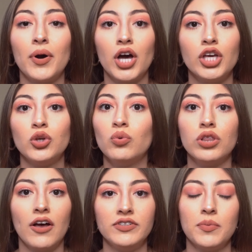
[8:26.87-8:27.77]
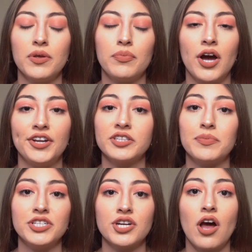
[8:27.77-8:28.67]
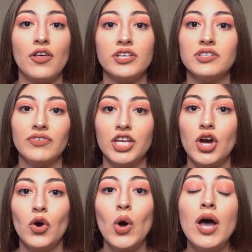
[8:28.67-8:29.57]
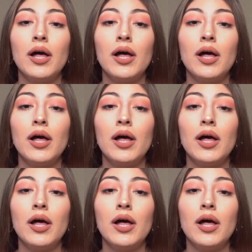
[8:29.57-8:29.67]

but you love some of the products mentioned on this video,